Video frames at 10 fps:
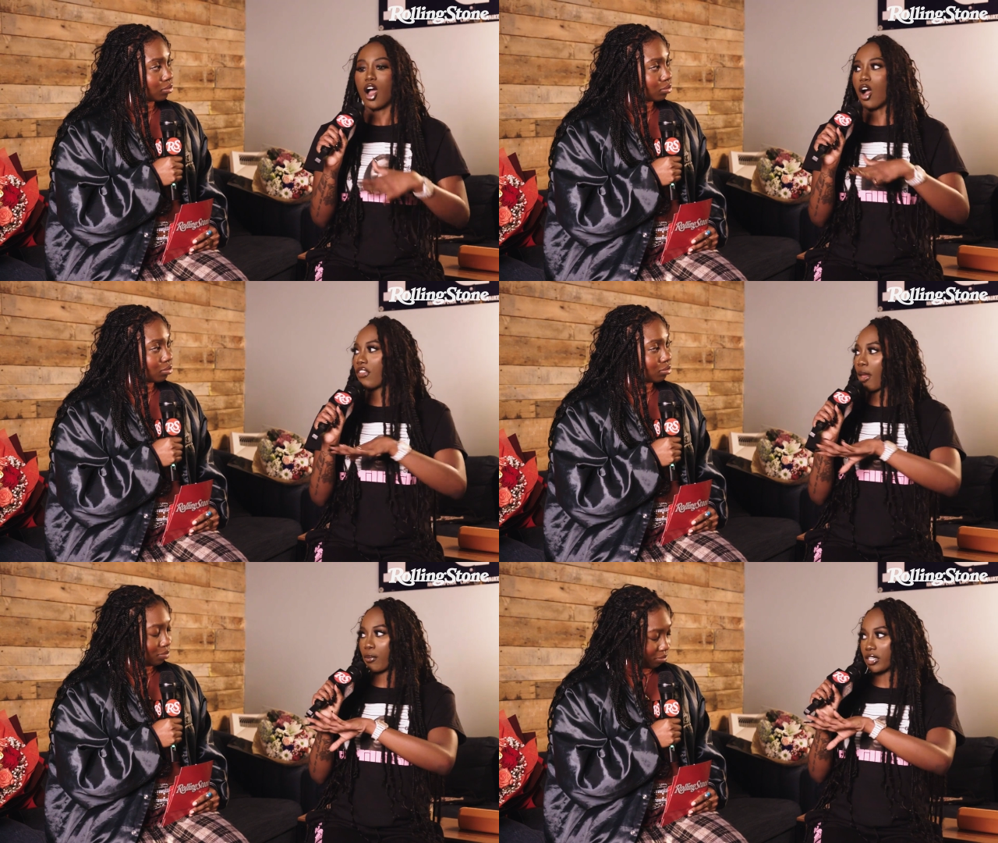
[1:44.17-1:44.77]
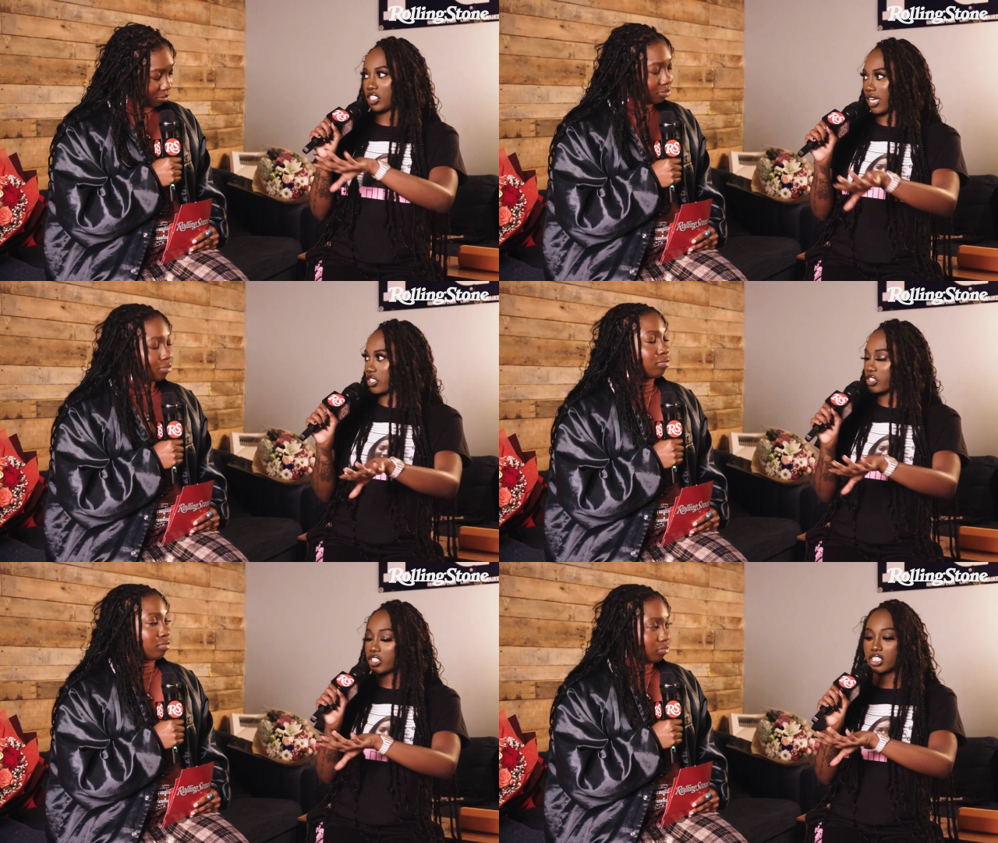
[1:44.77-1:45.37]
Speaker 1: all that
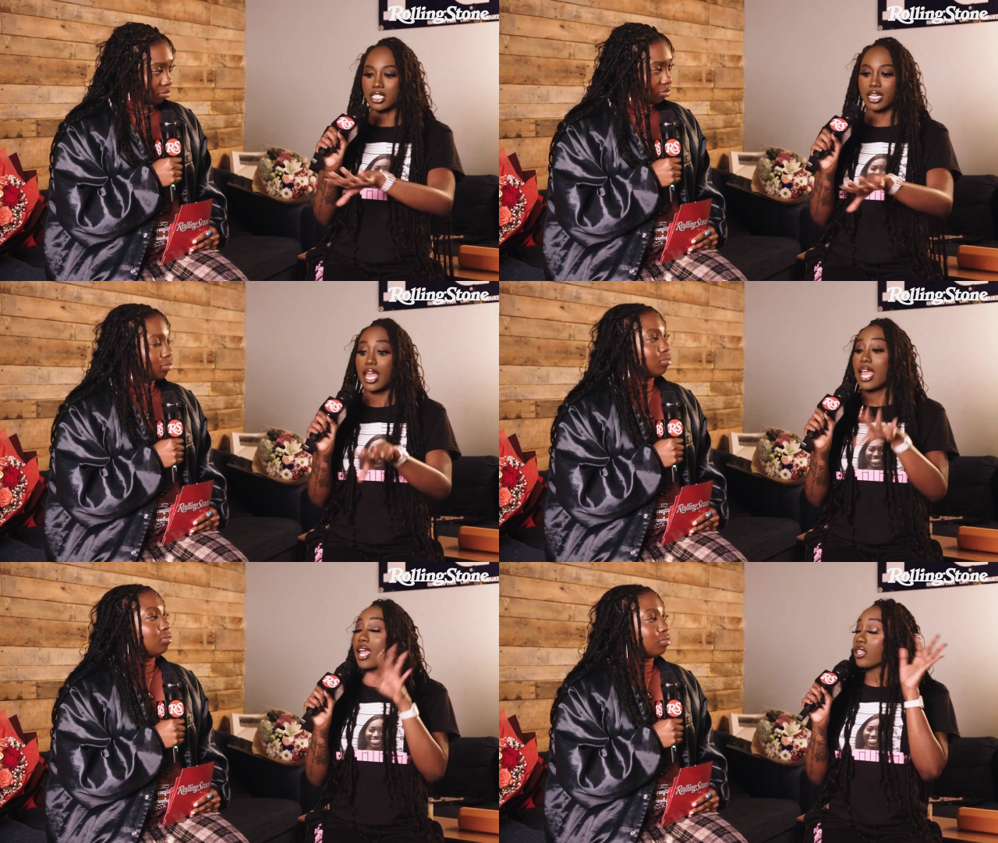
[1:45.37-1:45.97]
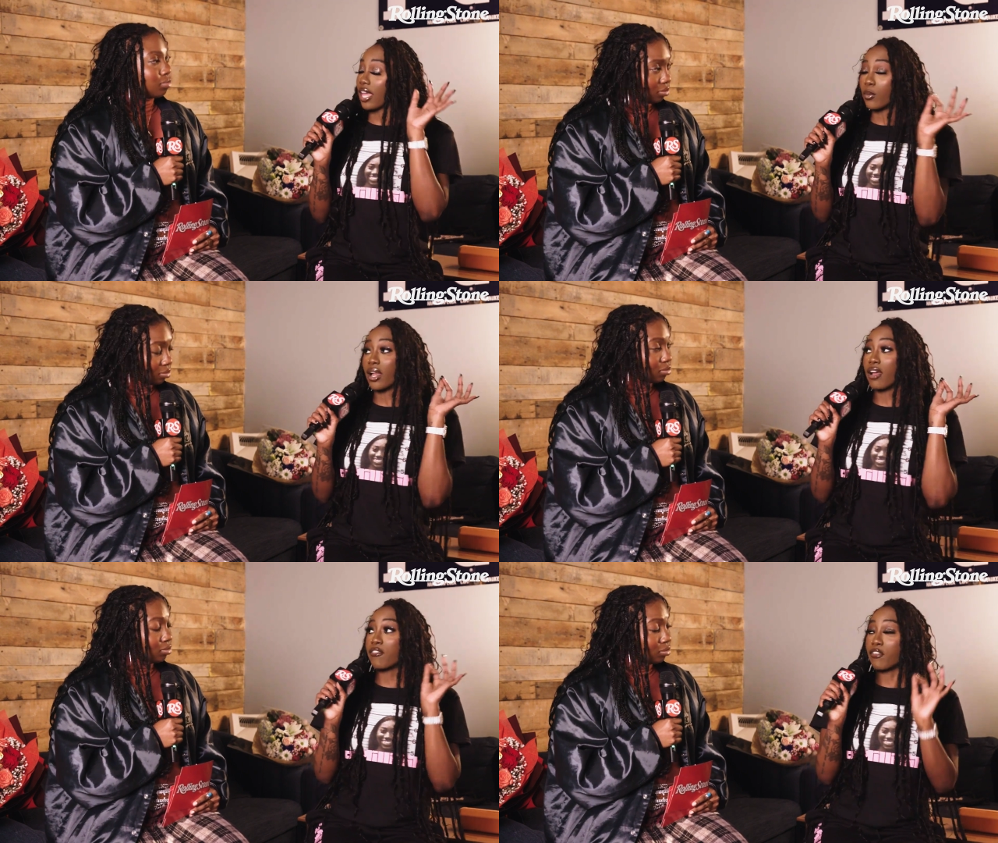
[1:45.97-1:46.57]
projection shit like
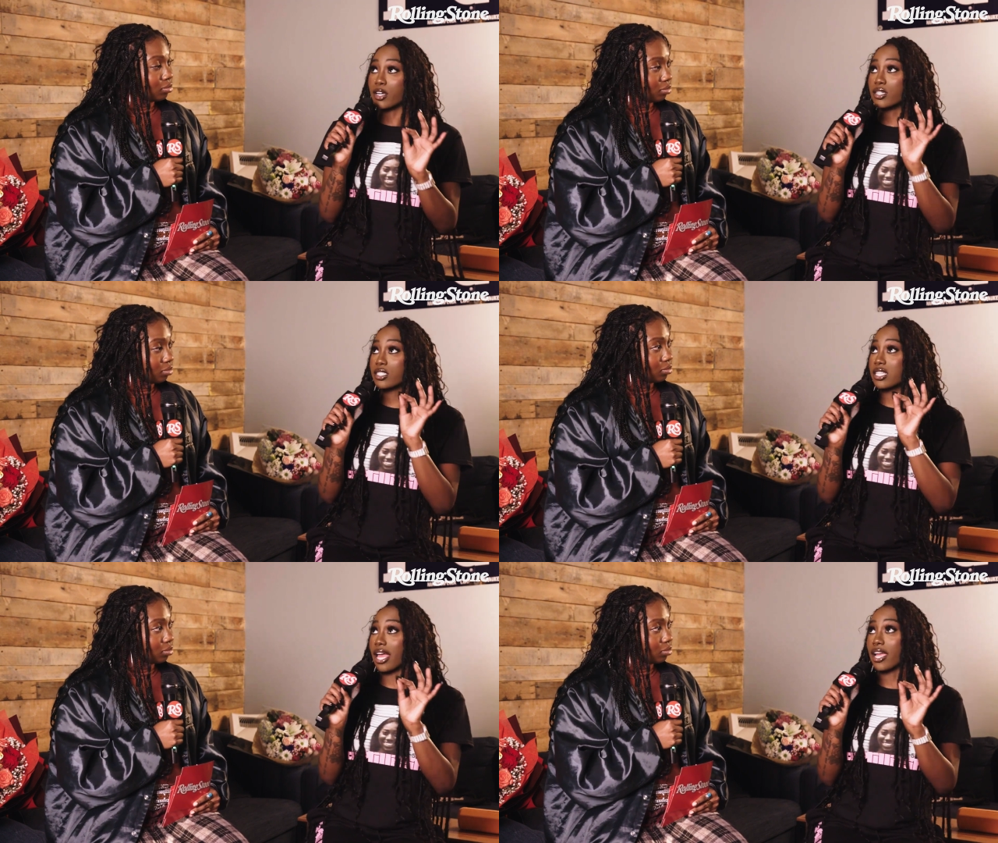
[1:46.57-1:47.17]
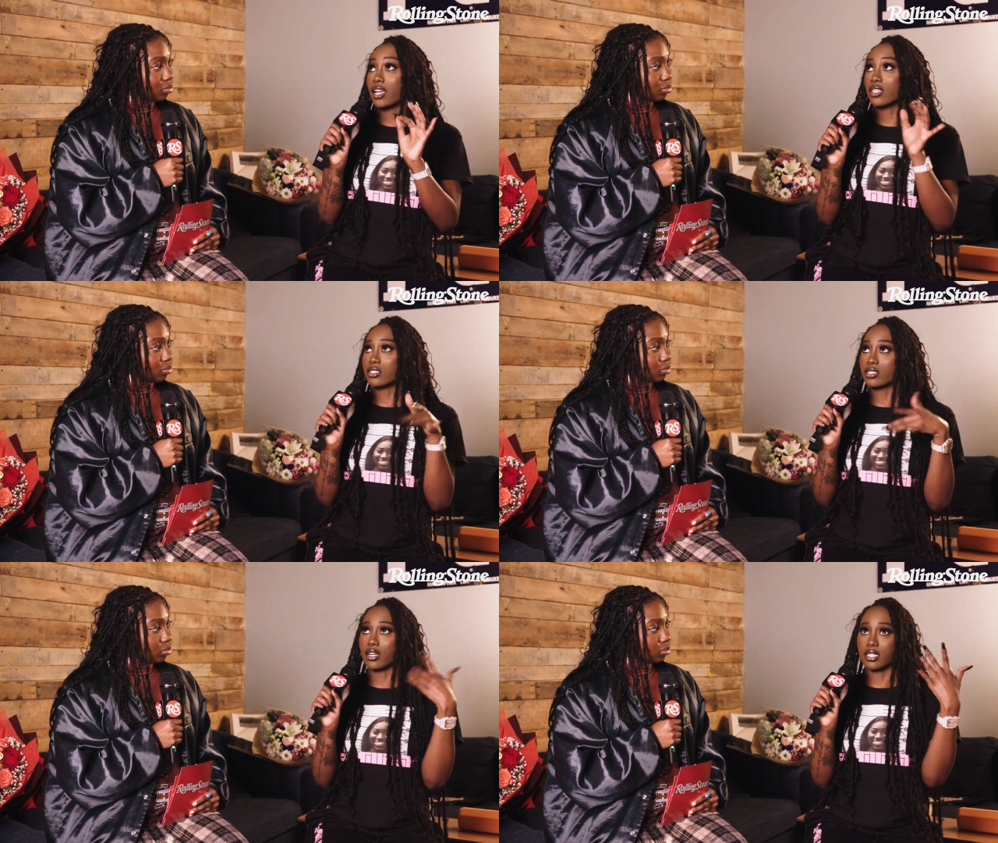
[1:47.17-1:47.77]
when i first like
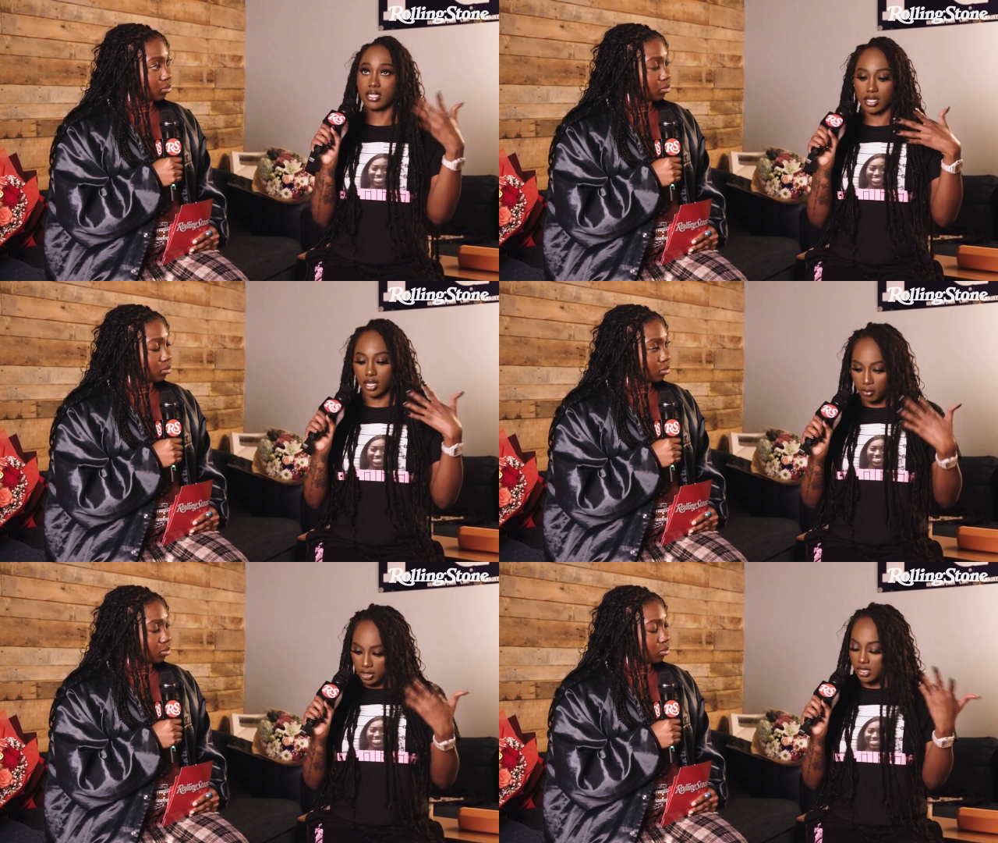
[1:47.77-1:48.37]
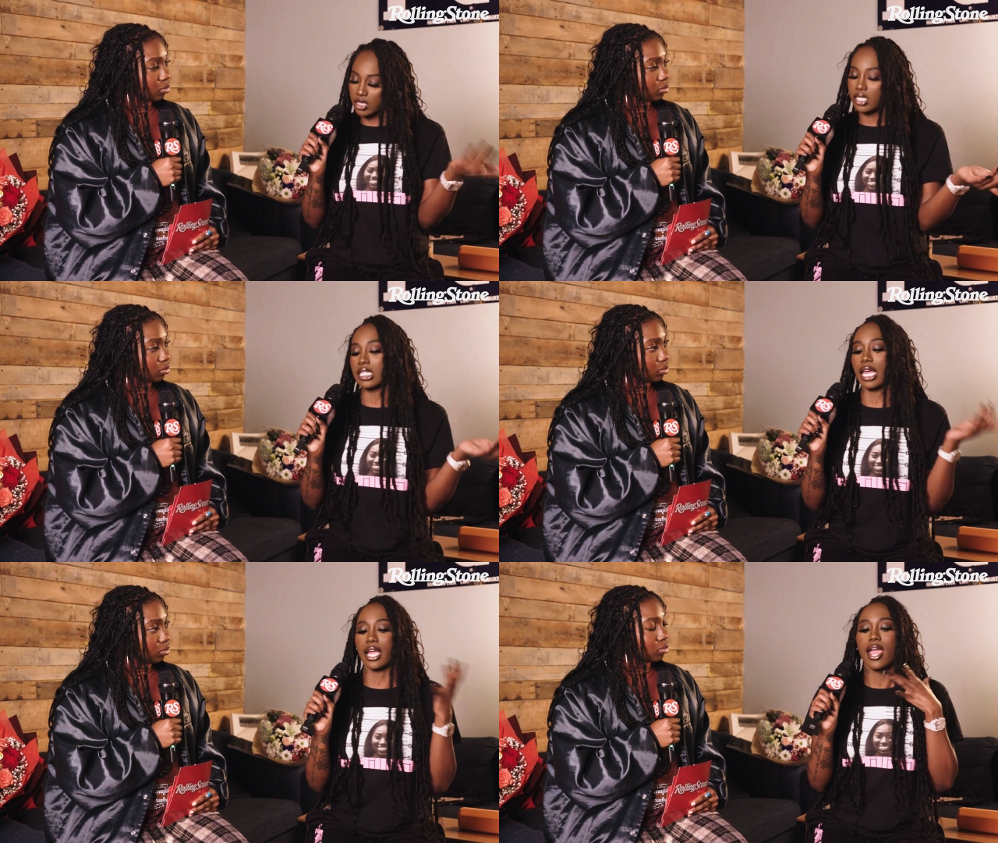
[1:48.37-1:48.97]
started to come into
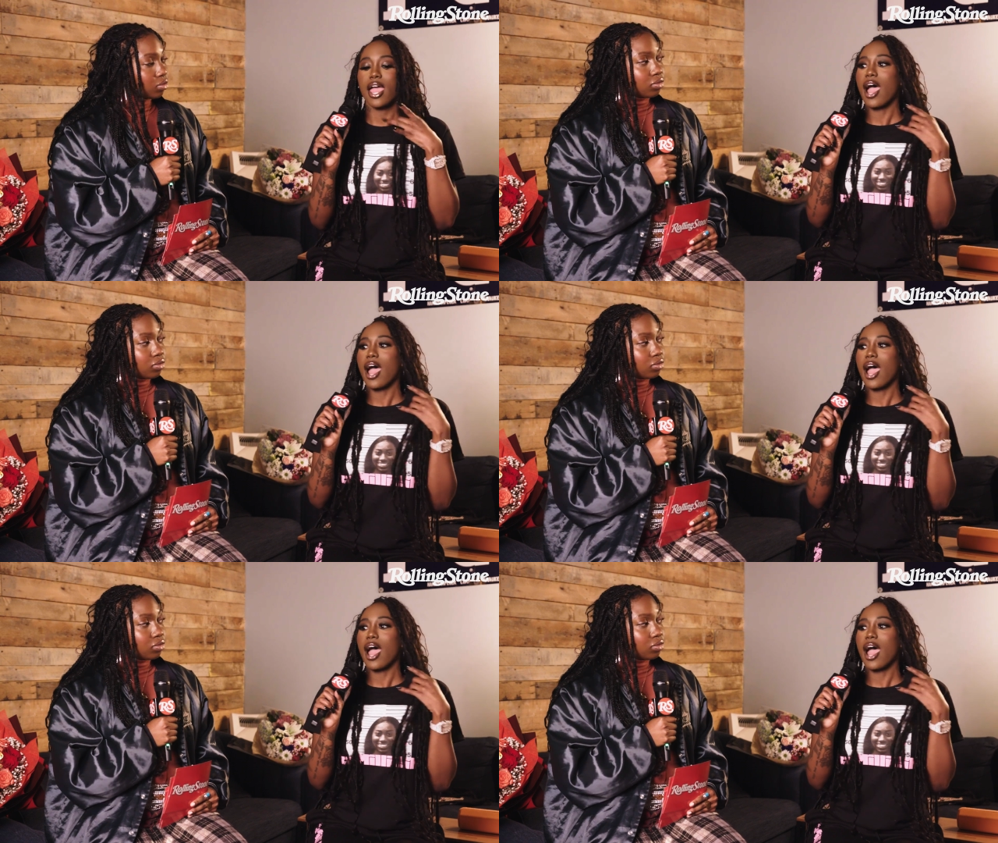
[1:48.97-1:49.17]
this like